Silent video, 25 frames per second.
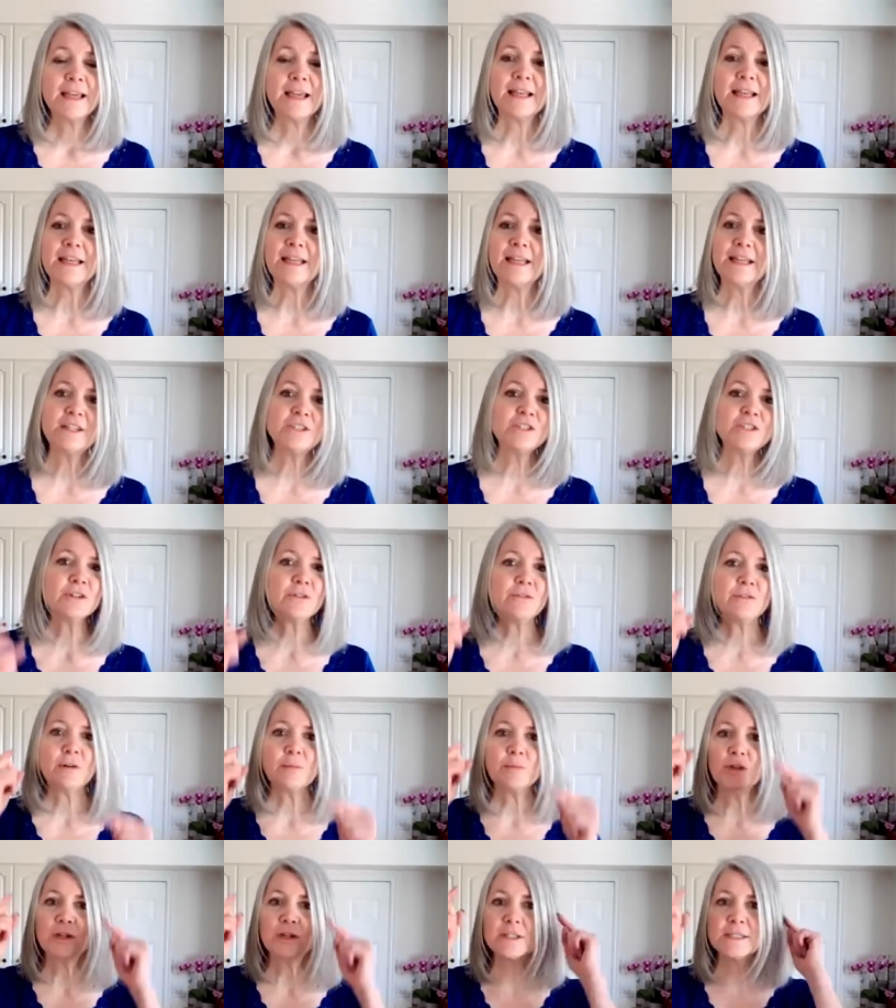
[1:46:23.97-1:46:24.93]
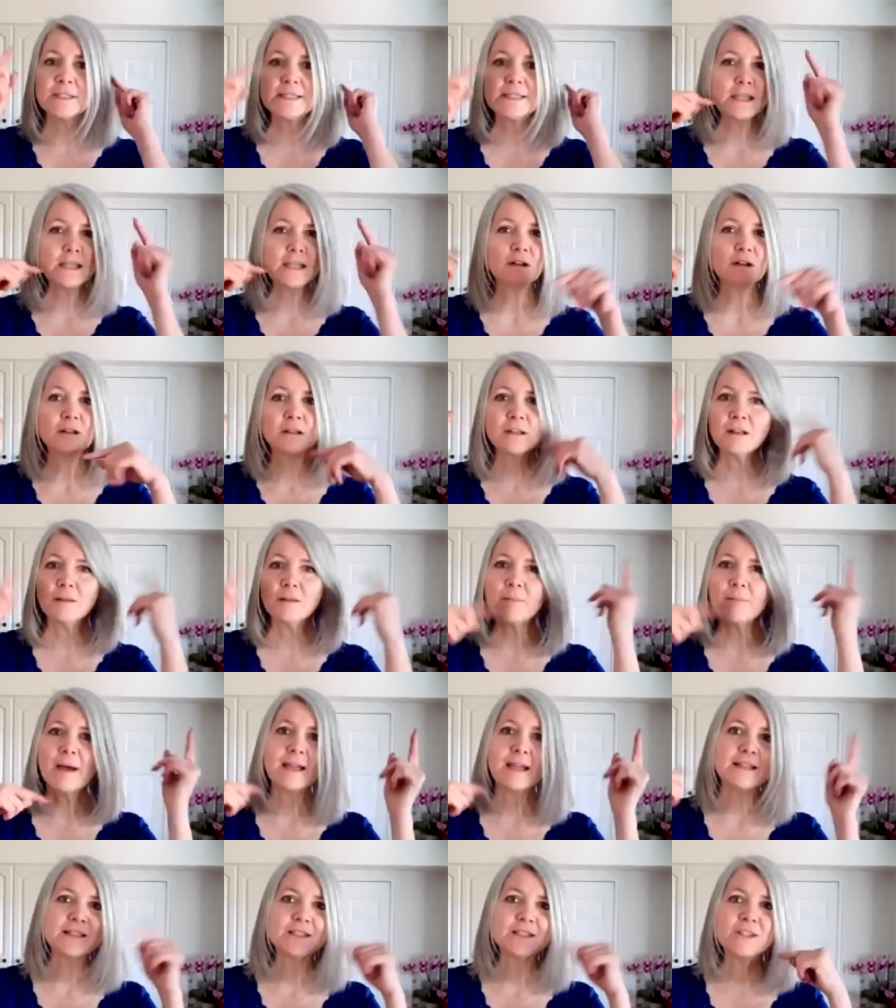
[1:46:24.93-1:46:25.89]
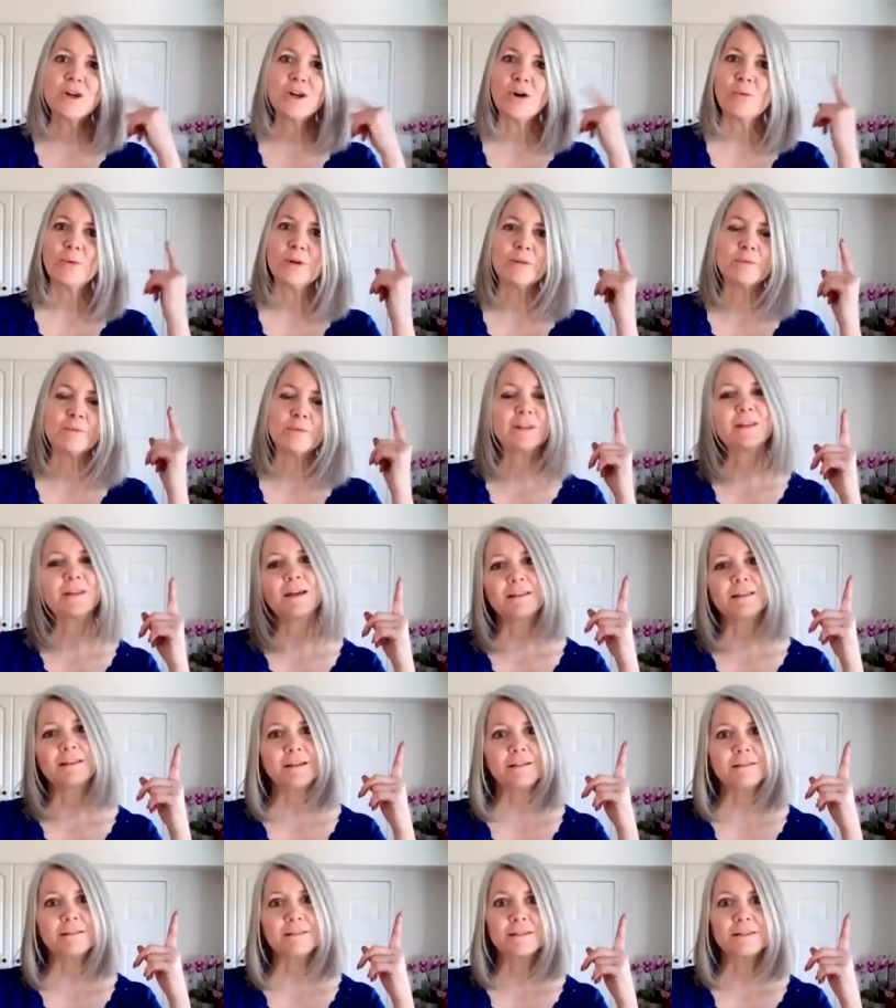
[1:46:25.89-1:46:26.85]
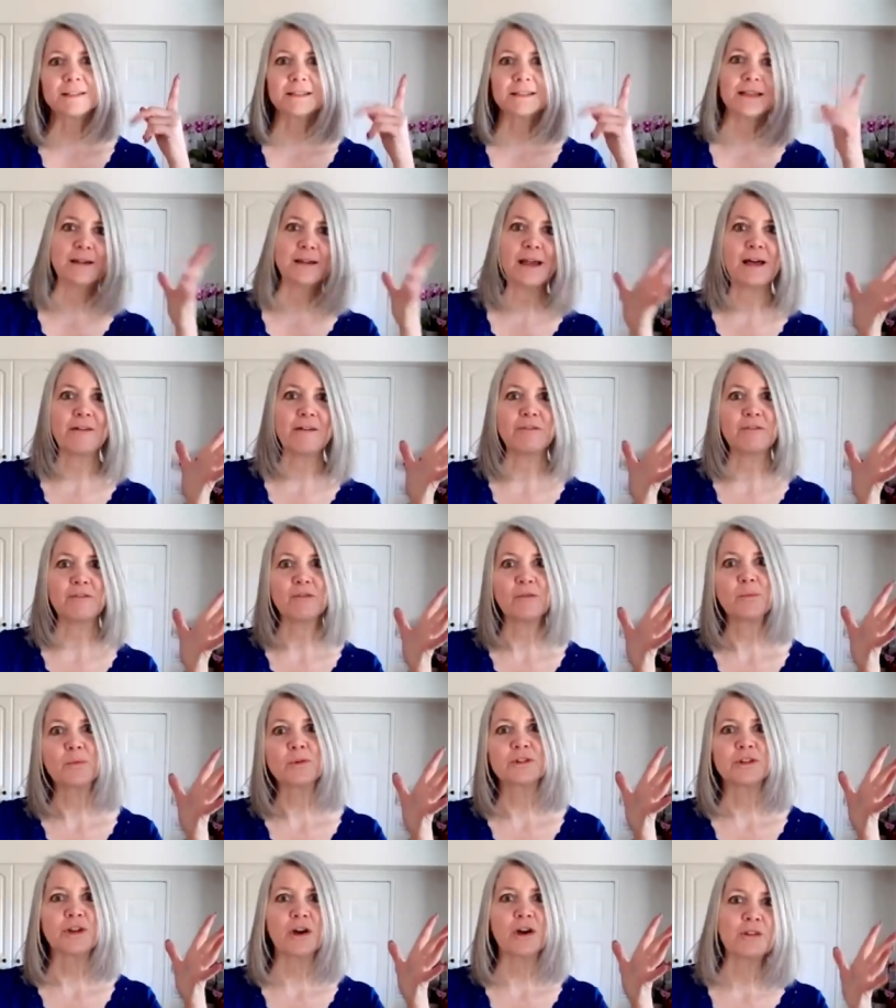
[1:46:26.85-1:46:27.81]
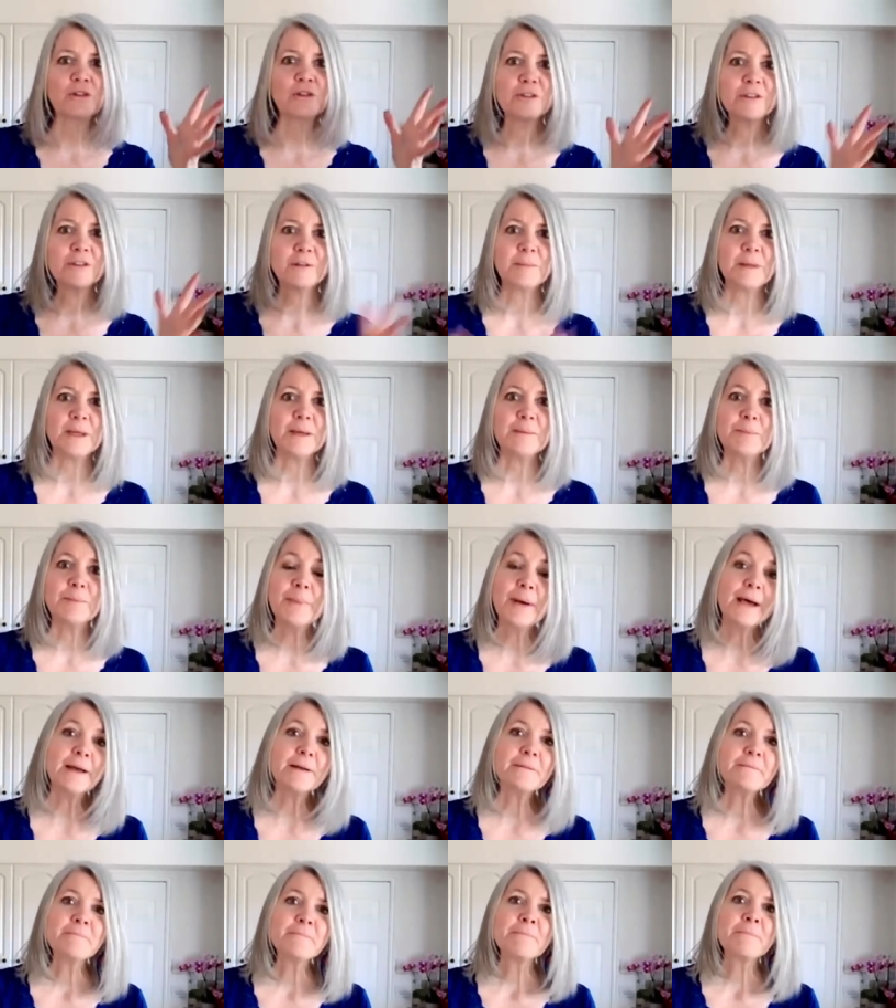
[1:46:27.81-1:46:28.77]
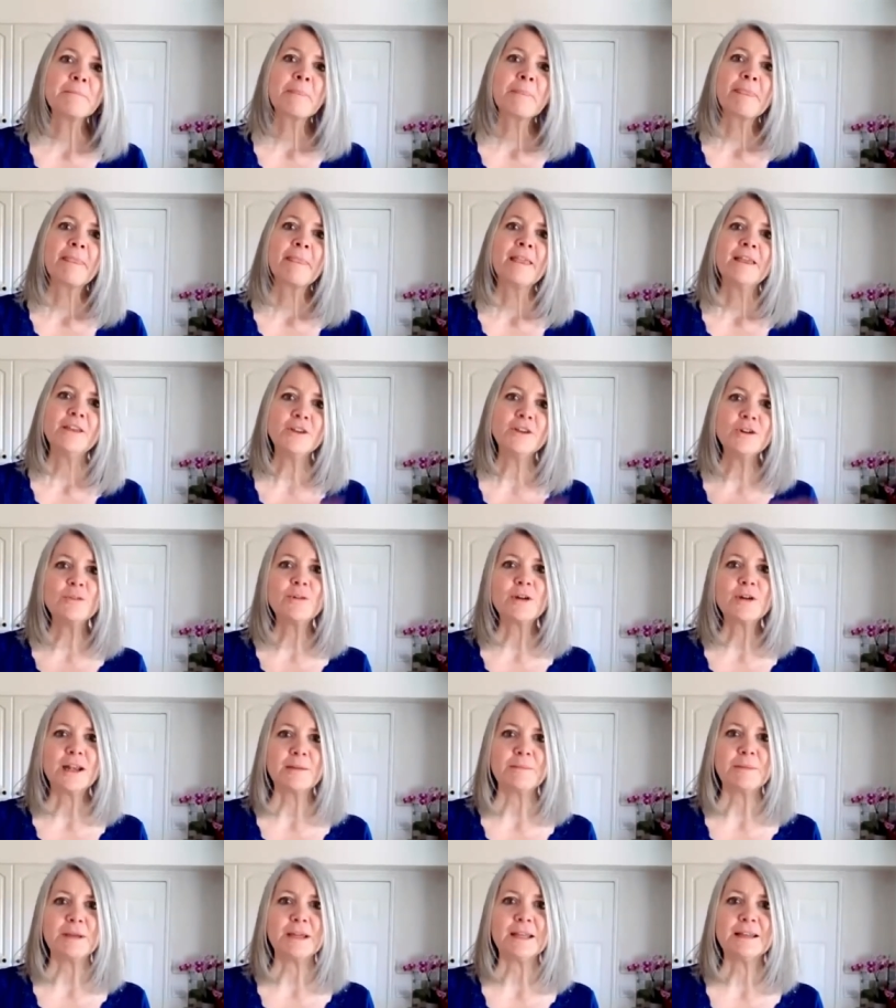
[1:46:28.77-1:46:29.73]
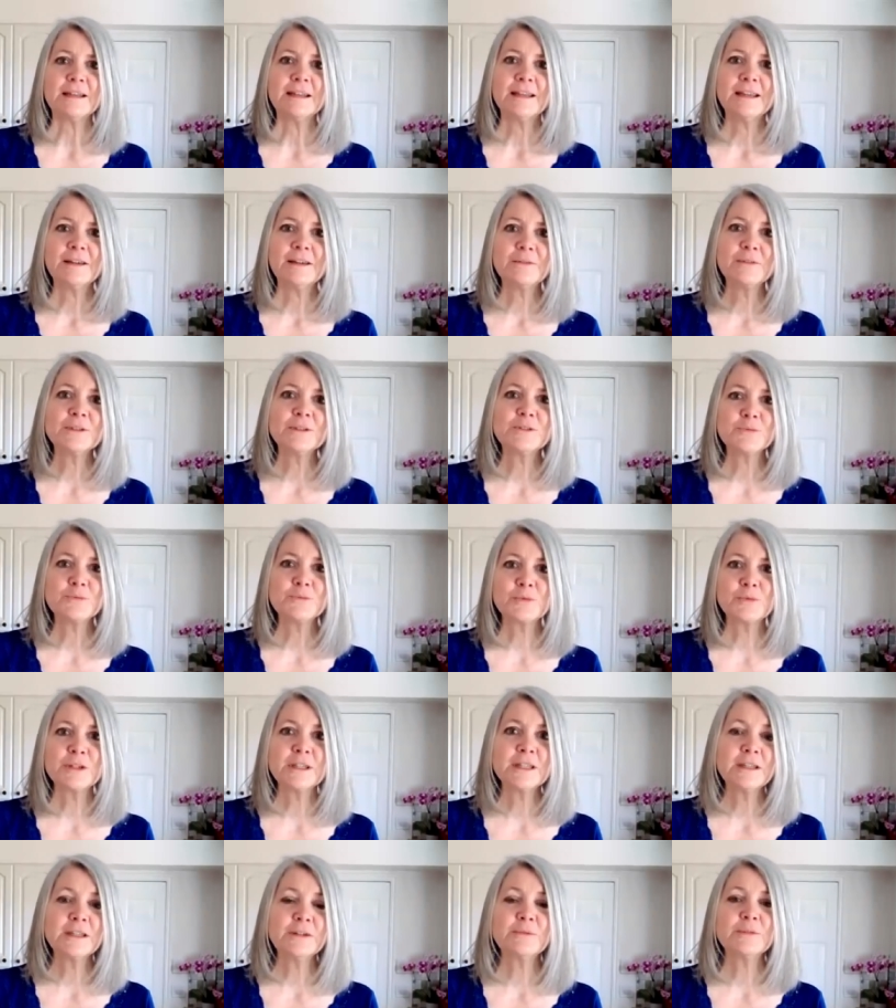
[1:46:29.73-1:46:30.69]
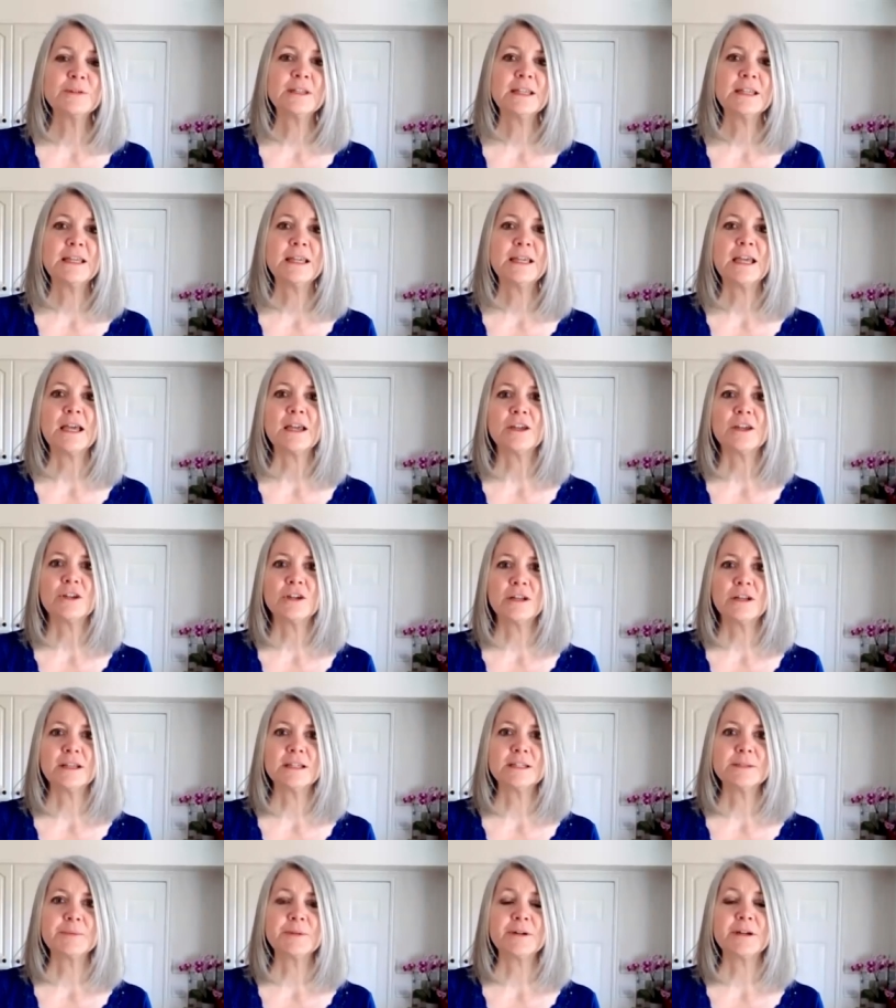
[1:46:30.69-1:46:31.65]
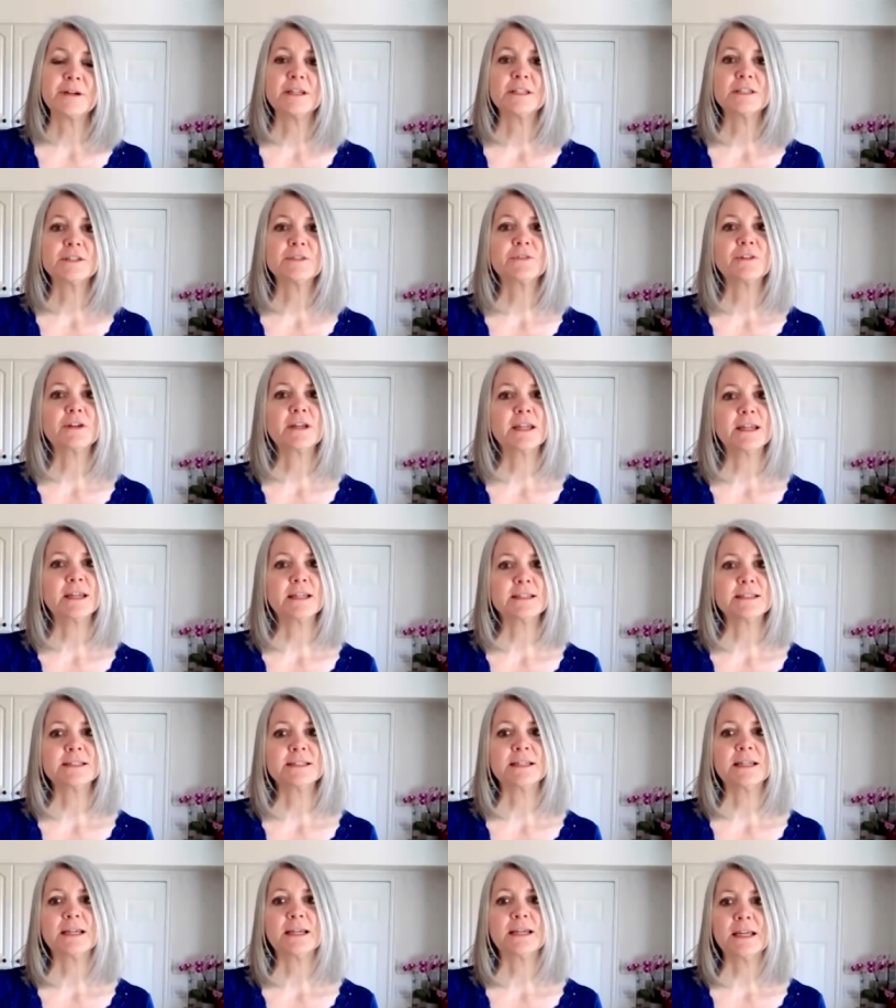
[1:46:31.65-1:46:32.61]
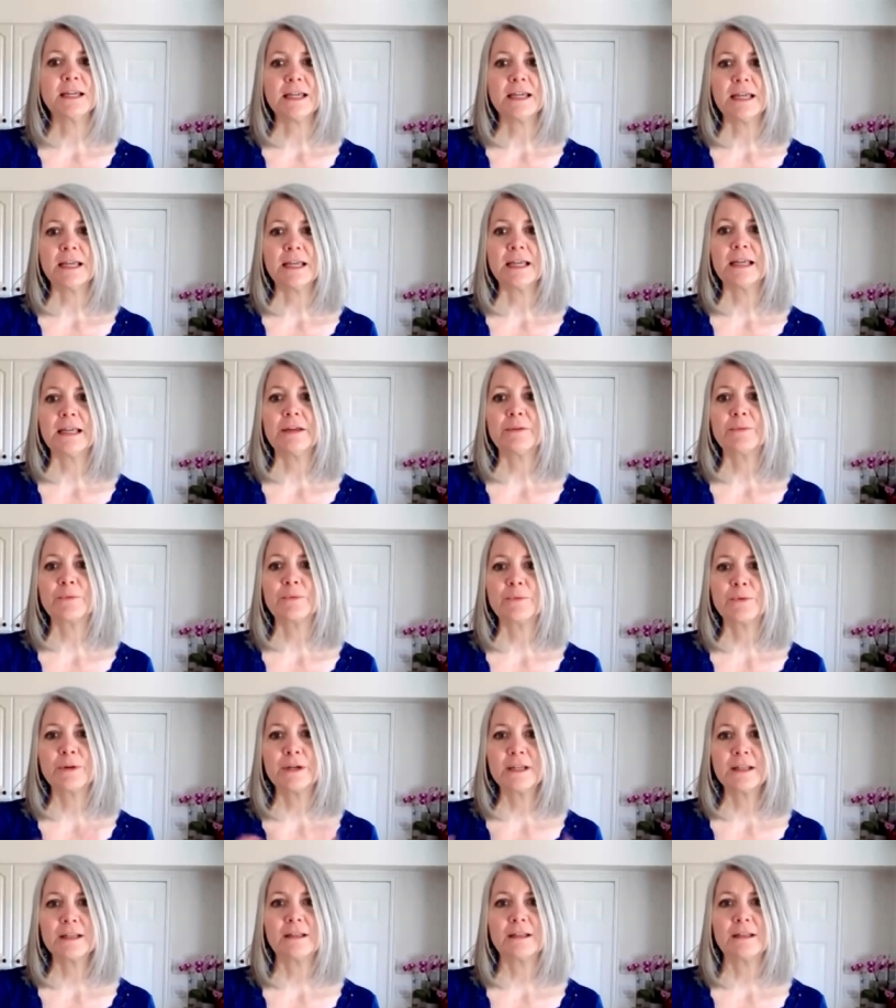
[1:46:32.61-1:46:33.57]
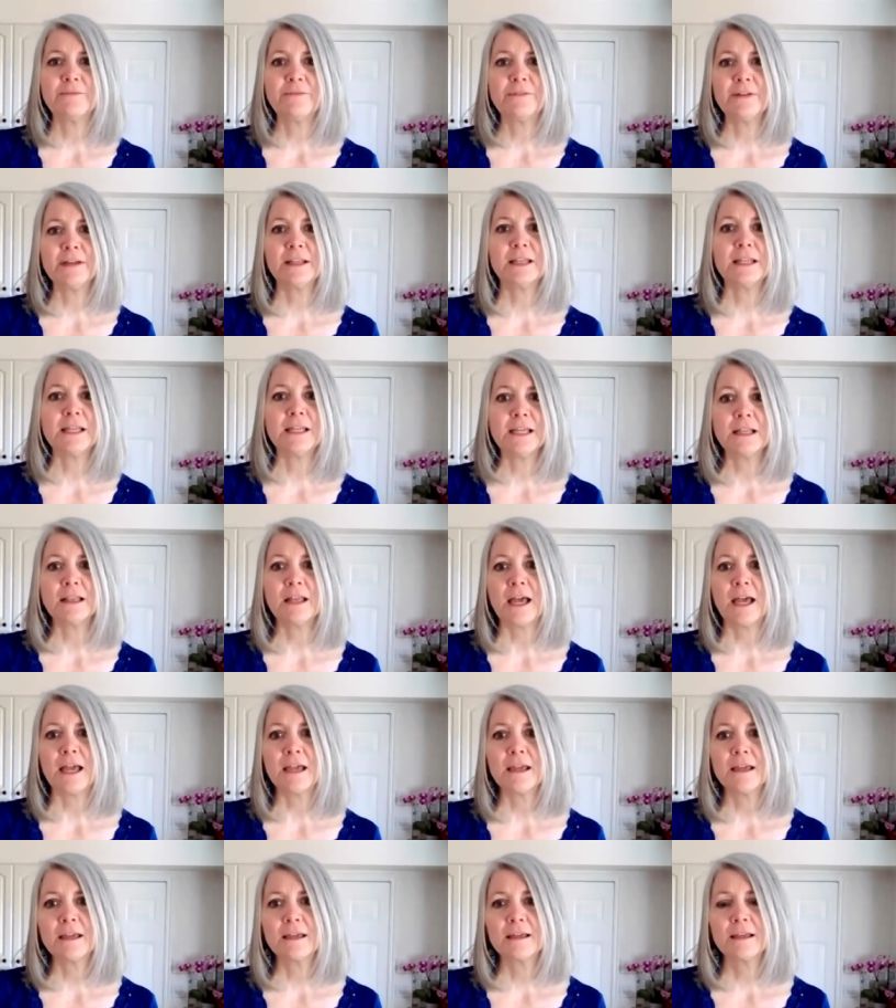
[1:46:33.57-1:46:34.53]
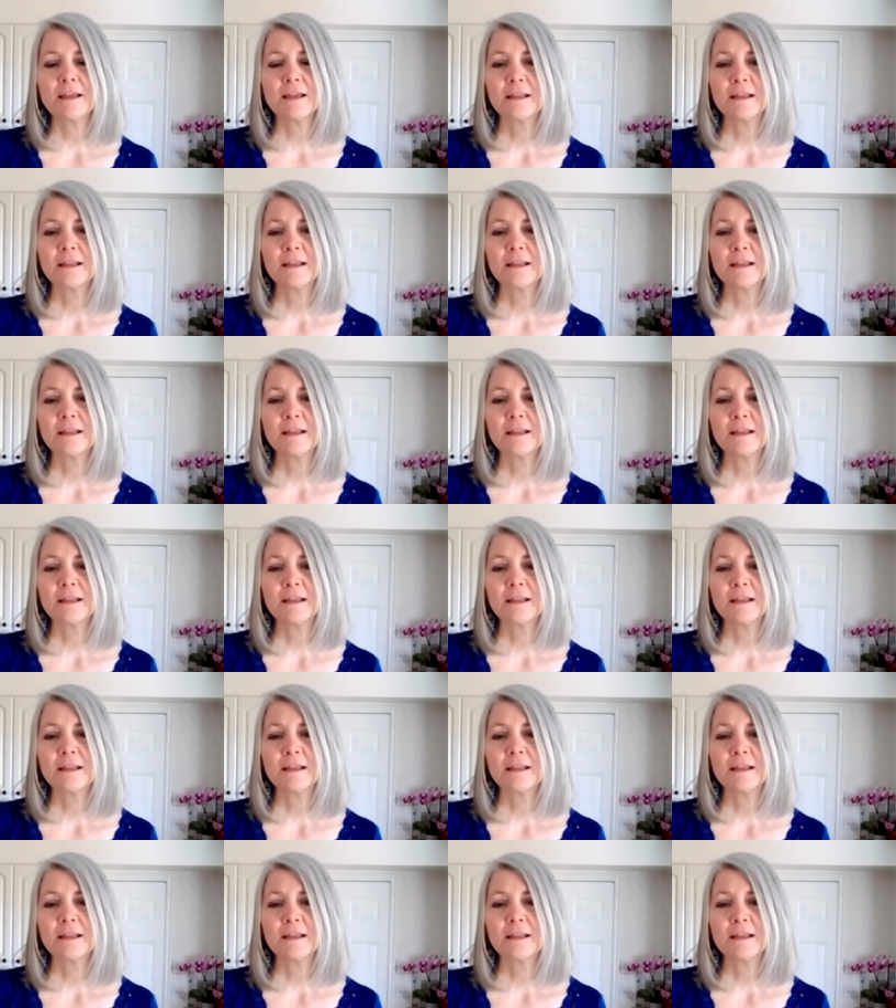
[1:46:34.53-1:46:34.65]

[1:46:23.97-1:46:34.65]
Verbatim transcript: And each of them, you could see their little minds going. Well, not little, because half of them were taller than me, but you know what I mean. It was really, really a good experience for kids to get re- feeling like,